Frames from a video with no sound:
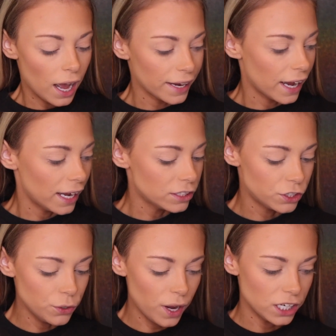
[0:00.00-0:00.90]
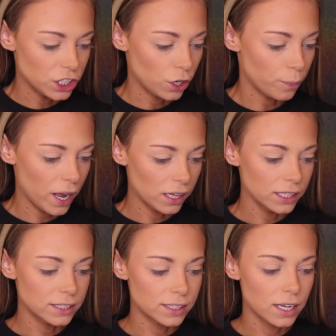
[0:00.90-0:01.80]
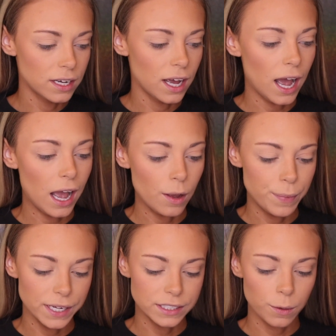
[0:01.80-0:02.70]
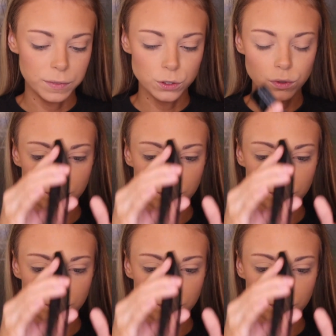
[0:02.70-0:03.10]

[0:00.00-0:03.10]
I got two eyeshadow palettes. I picked up this